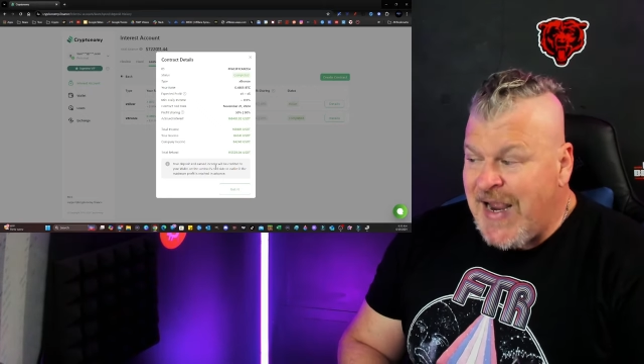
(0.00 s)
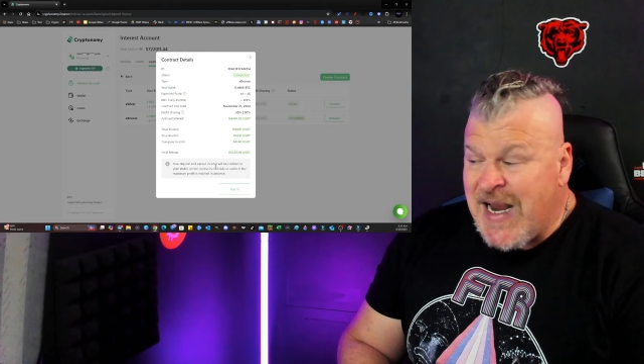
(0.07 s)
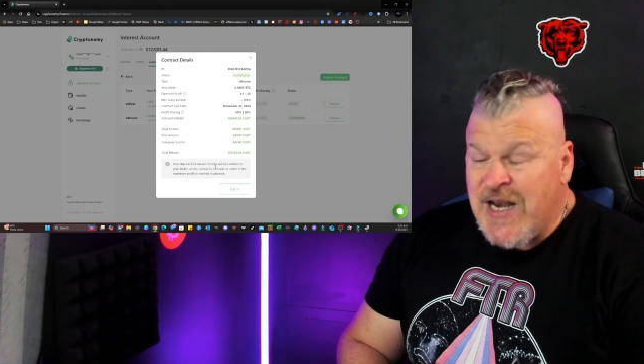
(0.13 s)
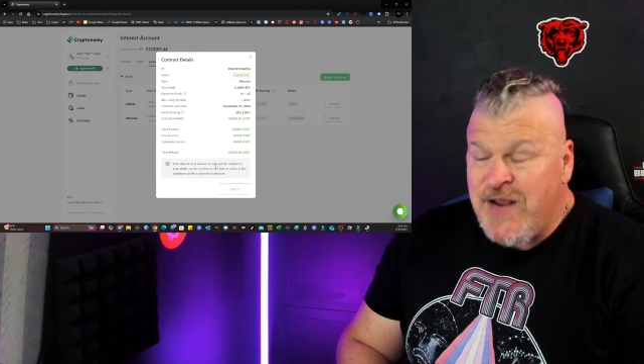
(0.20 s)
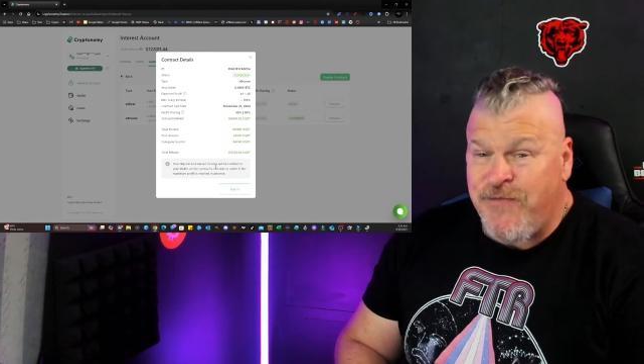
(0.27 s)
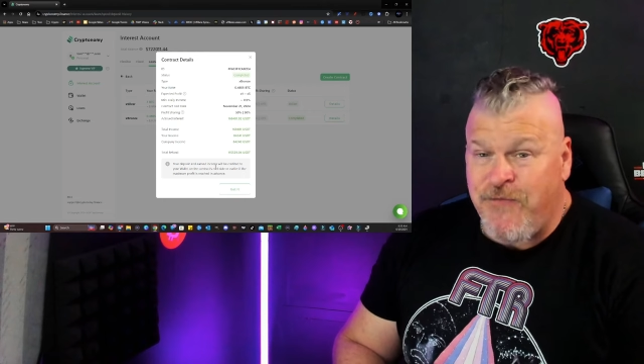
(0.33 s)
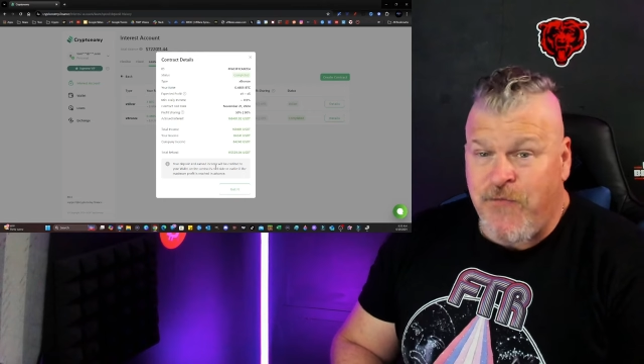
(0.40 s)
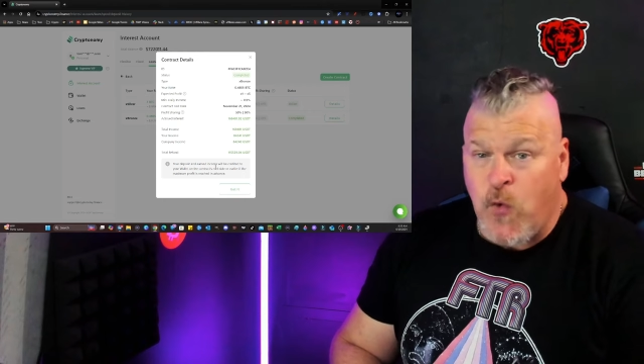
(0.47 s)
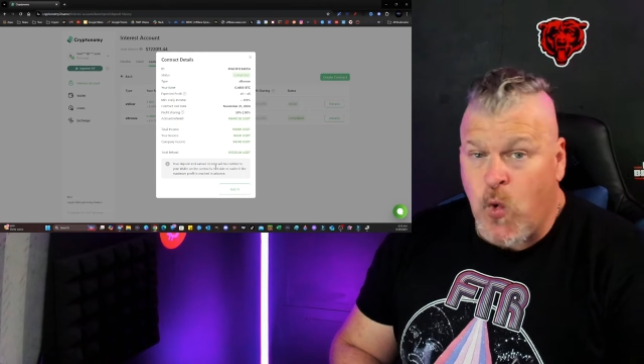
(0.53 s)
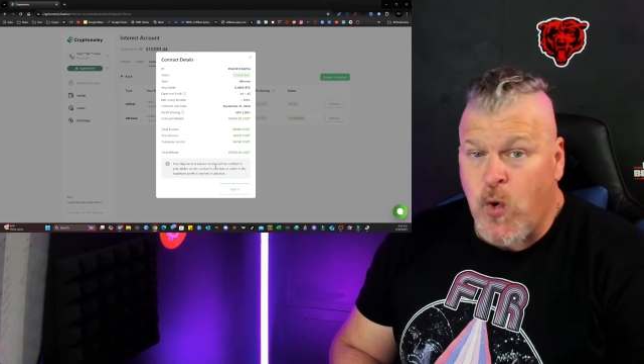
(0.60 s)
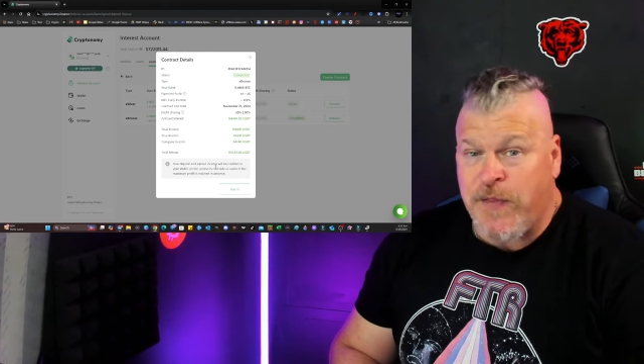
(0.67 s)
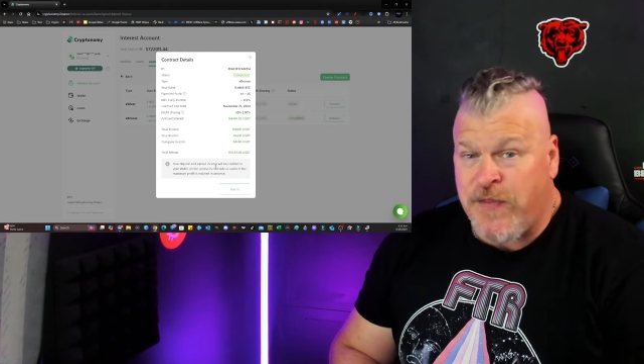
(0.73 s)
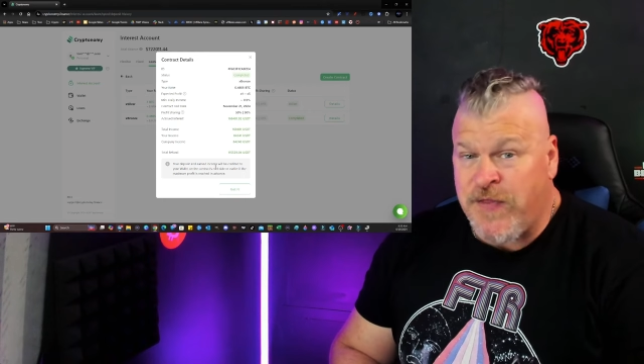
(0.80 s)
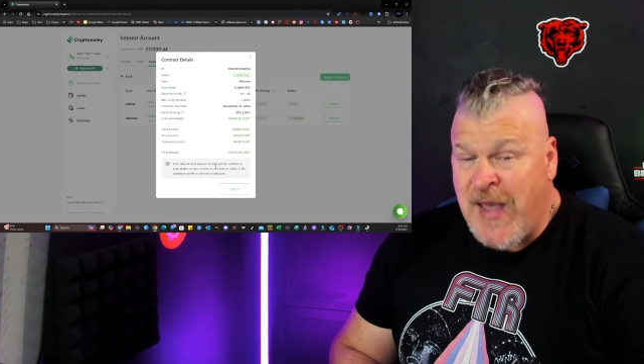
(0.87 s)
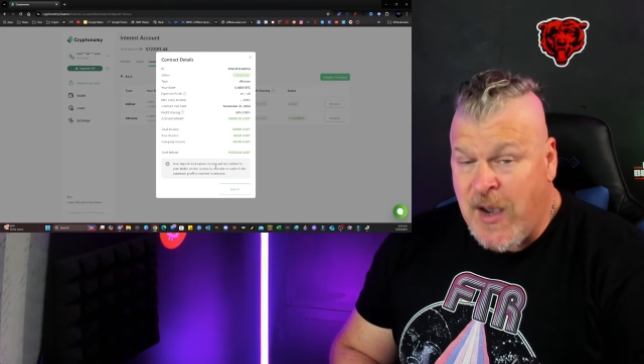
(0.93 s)

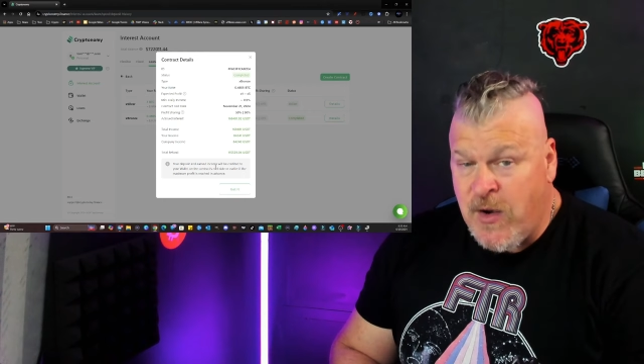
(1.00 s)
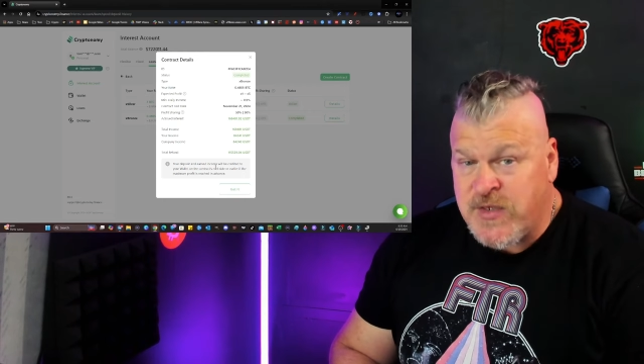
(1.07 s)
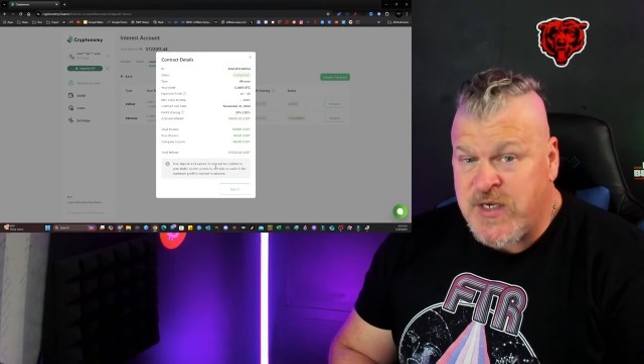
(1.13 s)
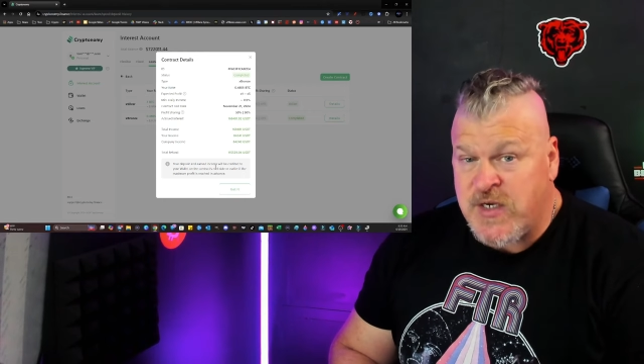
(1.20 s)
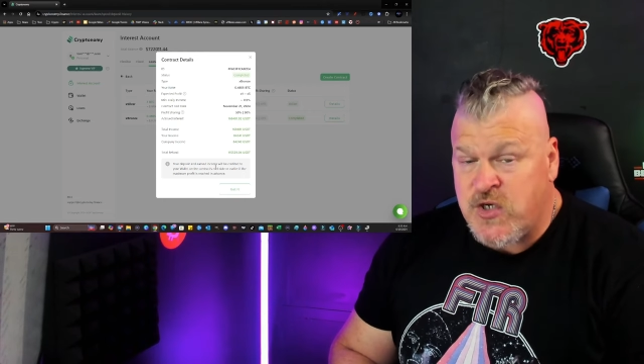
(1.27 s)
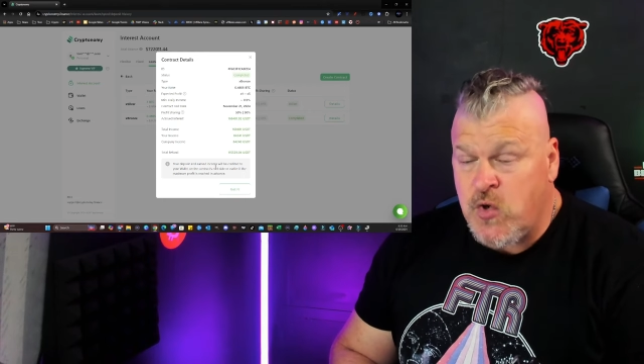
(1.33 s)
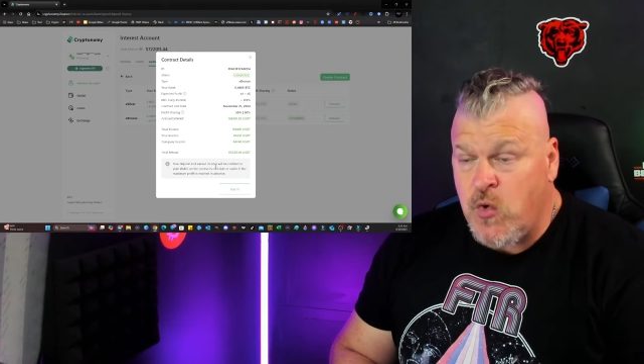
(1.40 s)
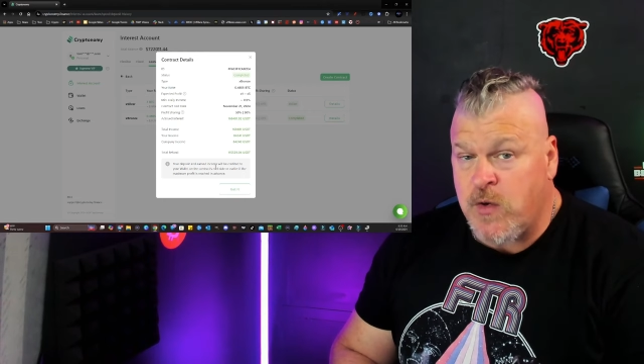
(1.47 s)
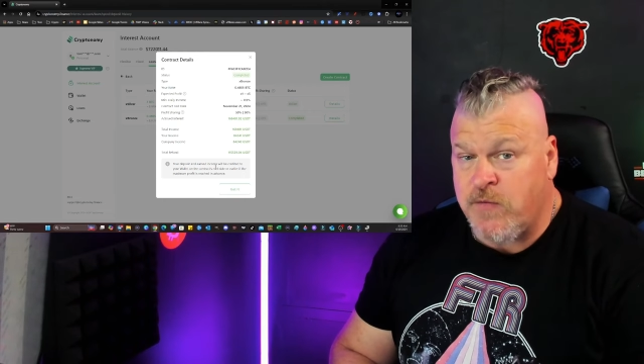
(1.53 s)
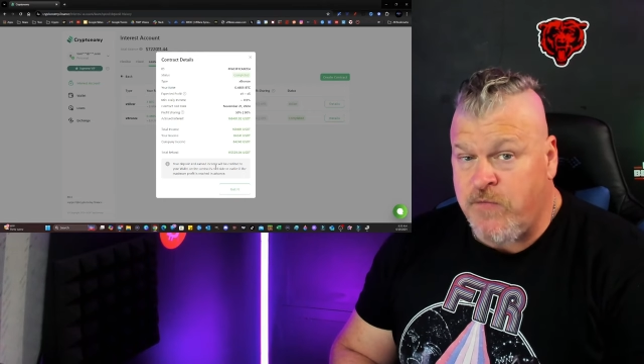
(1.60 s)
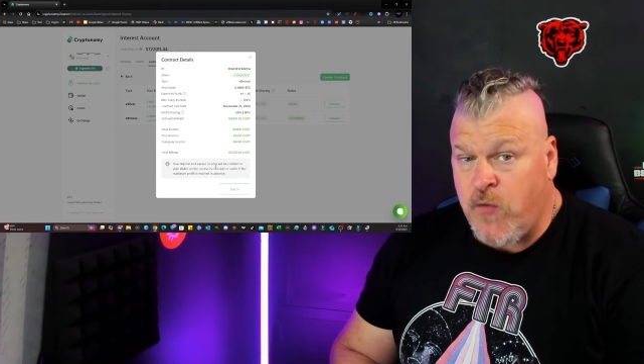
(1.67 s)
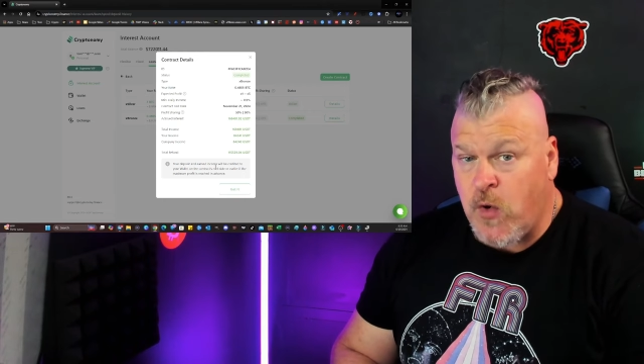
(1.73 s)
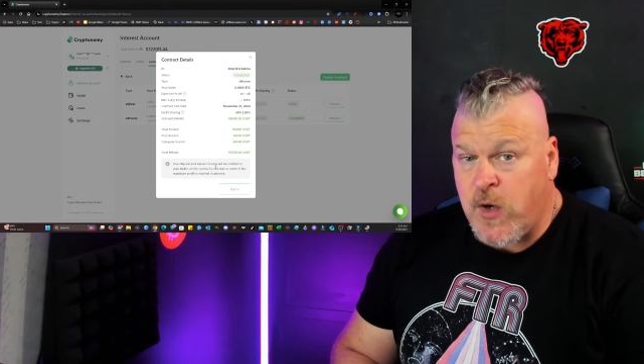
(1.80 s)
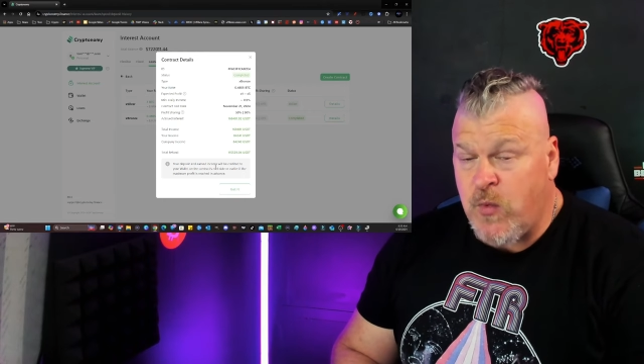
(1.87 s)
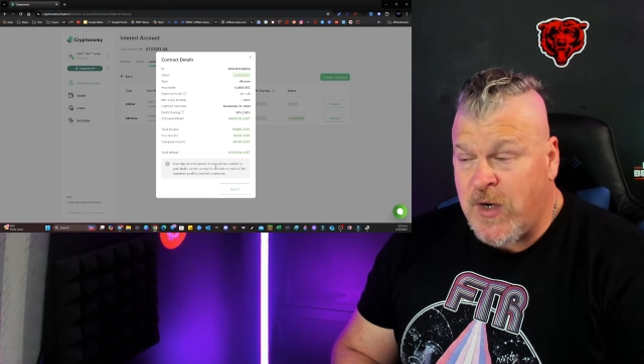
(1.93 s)

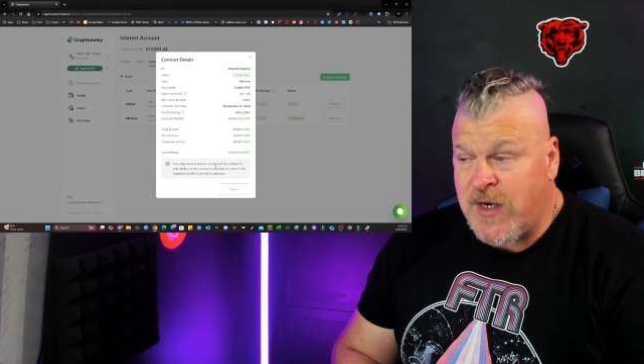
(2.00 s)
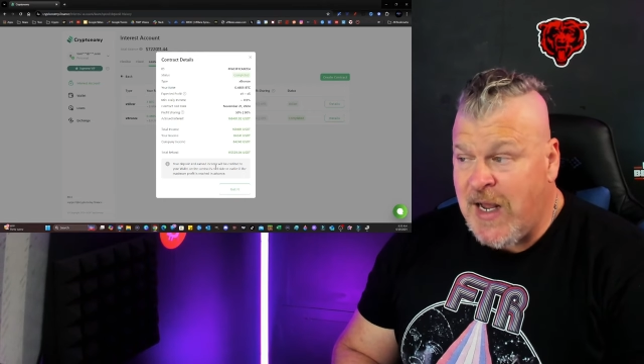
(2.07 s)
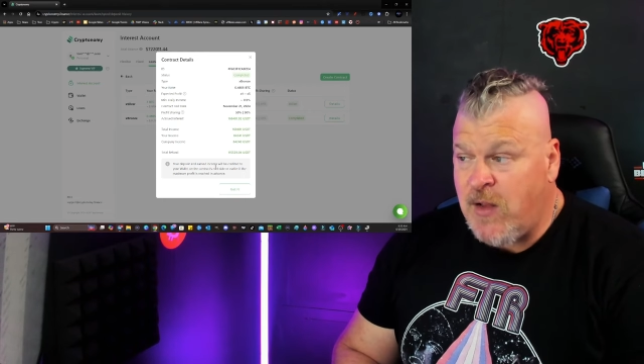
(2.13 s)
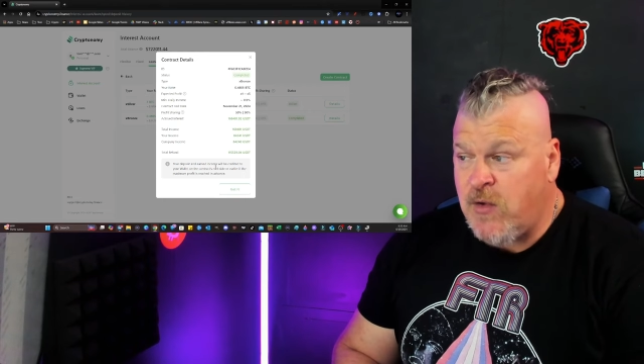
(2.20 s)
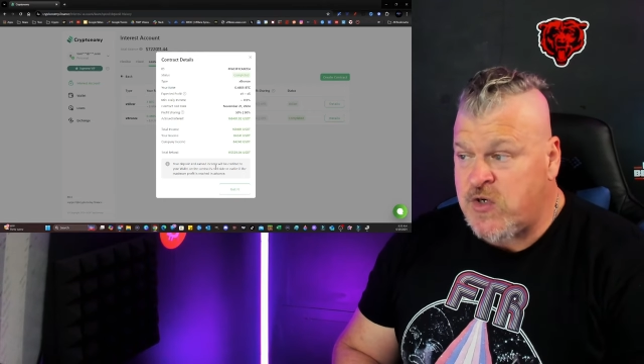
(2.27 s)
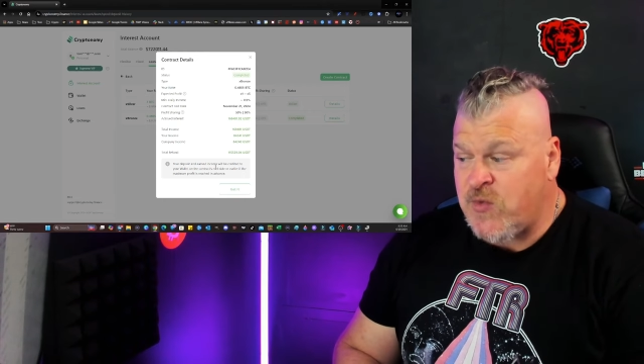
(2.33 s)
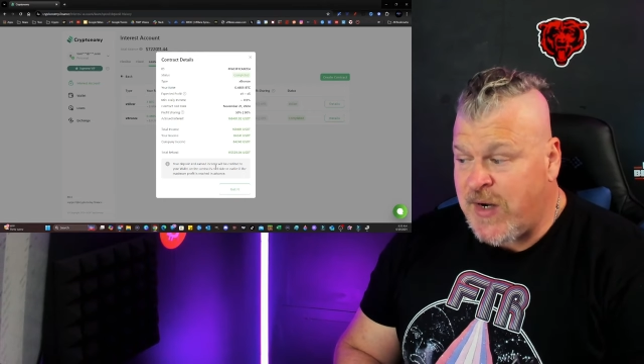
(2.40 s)
$84,241